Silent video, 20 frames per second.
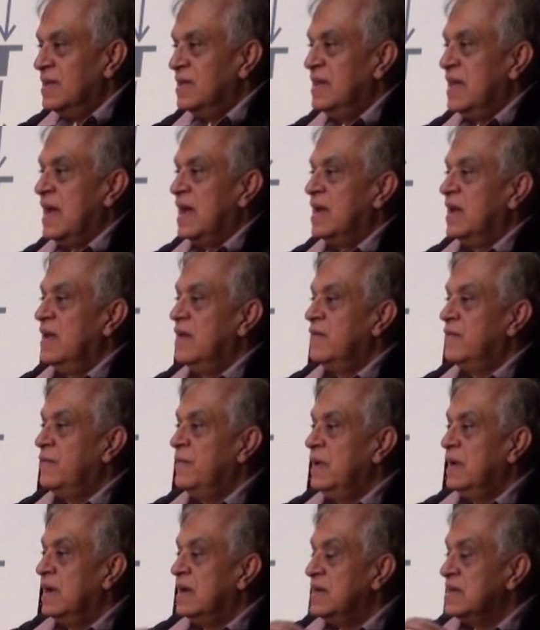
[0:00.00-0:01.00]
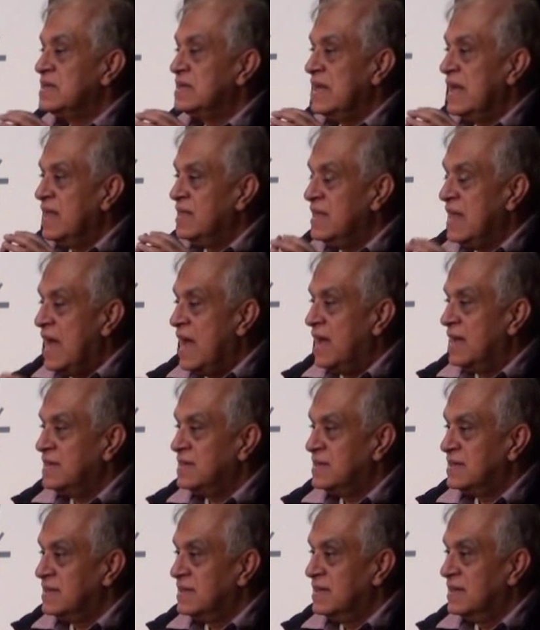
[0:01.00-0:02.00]
that if we understand
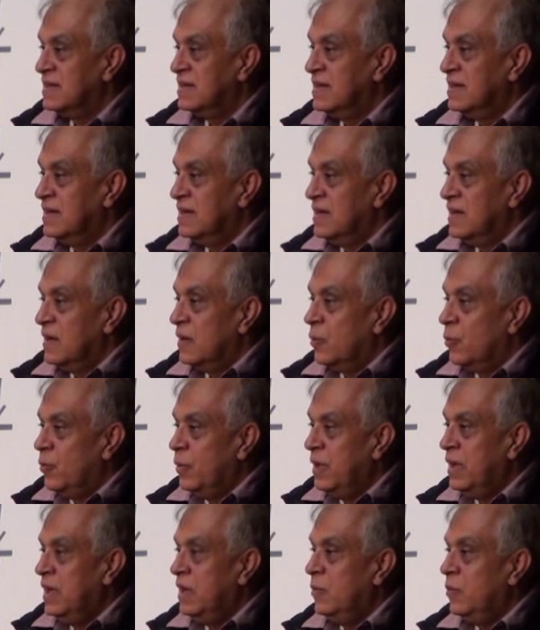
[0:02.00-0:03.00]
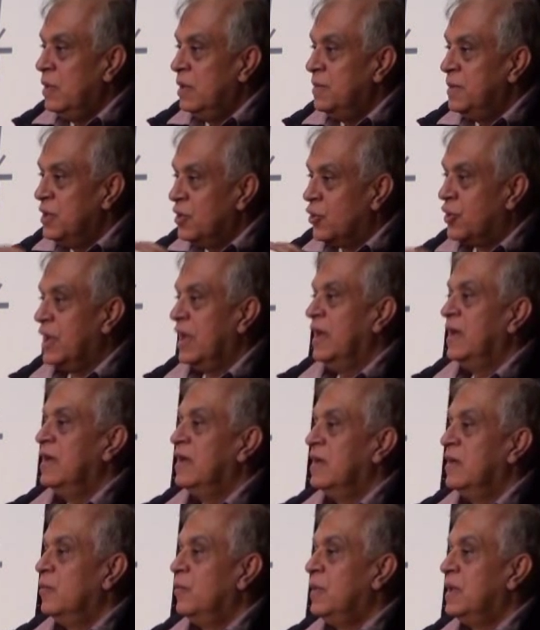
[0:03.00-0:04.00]
that, we will be okay?